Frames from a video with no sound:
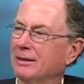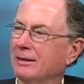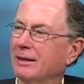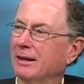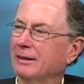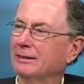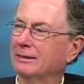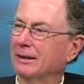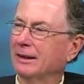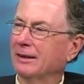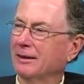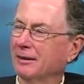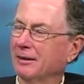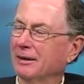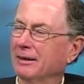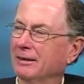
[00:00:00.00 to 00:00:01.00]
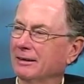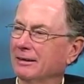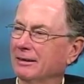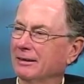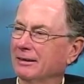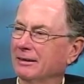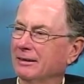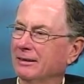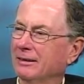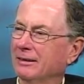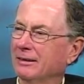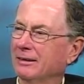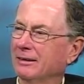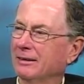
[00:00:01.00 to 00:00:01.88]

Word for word: they stay clean. Only